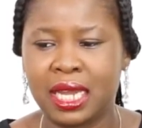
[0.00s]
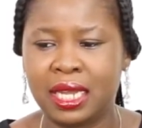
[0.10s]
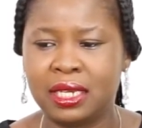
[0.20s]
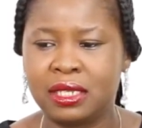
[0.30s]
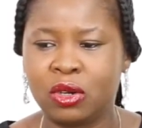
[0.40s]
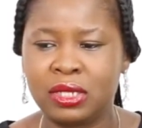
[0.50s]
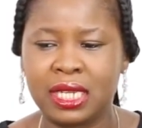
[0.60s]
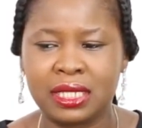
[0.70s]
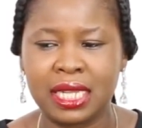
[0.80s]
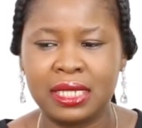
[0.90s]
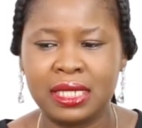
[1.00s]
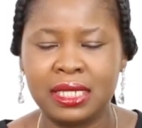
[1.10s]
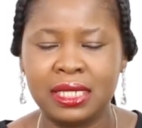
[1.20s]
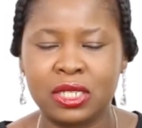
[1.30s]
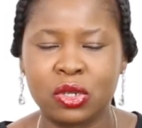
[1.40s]
And
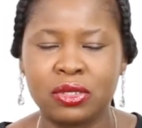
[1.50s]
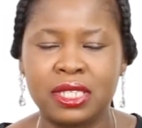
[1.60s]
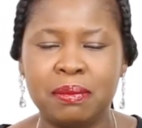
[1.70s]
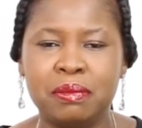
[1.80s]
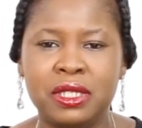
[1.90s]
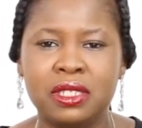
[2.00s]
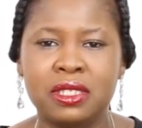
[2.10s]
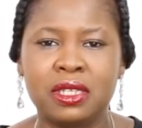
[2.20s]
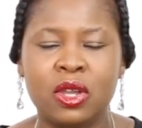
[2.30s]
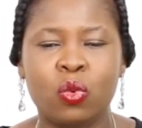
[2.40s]
understanding the concept means,